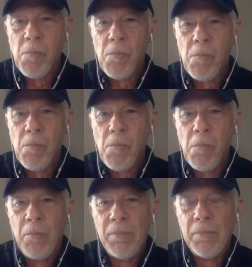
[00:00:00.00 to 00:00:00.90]

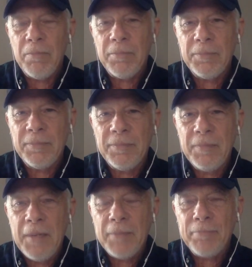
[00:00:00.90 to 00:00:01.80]

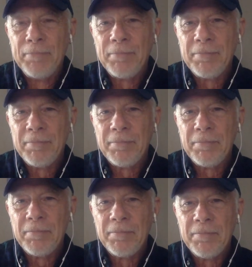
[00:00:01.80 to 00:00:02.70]

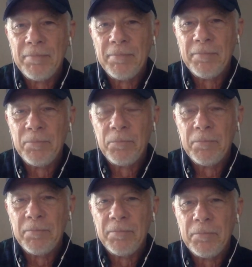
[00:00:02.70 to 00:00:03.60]

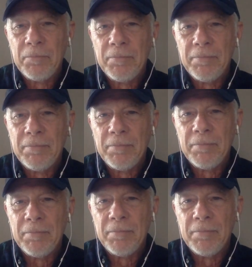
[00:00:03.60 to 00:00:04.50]

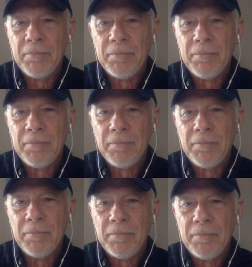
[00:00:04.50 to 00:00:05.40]

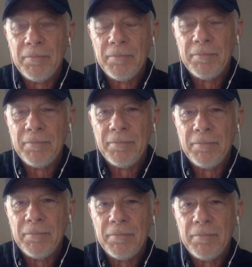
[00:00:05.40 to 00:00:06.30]

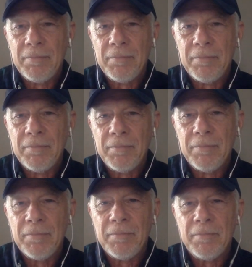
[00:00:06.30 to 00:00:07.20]

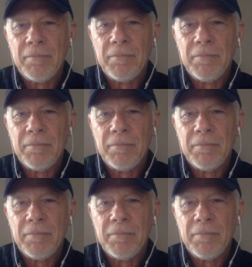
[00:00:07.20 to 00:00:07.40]
The person shown says nothing.